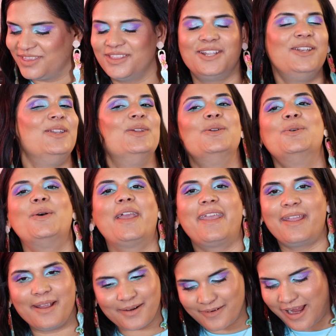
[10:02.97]
the new
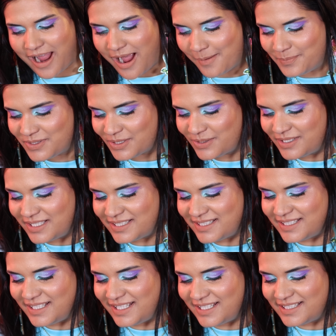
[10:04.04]
Airwrap. So
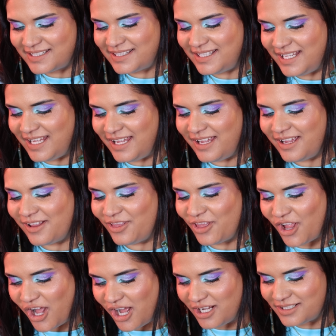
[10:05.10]
this is the
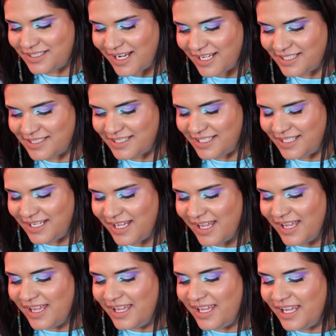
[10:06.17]
long Dyson.
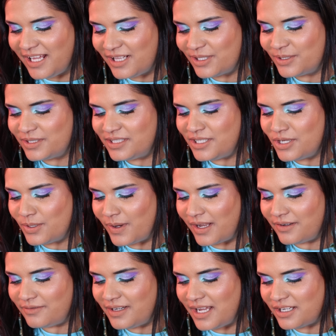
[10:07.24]
Includes new
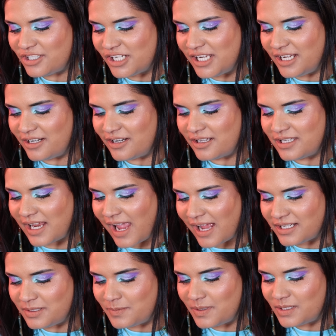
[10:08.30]
and re-engineered
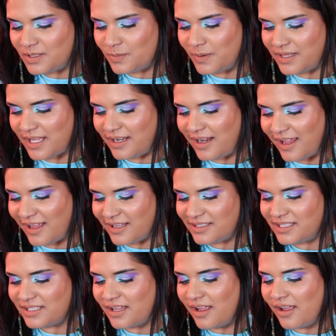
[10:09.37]
attachments with
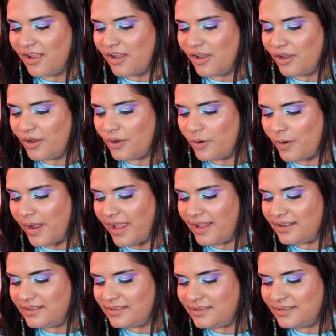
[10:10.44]
enhanced
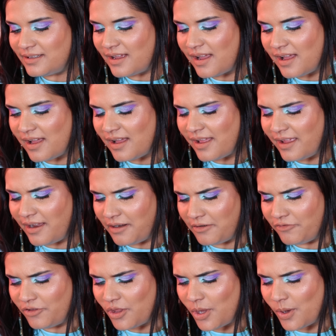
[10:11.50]
Coenda
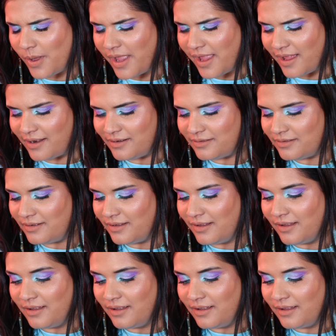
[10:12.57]
airflow and,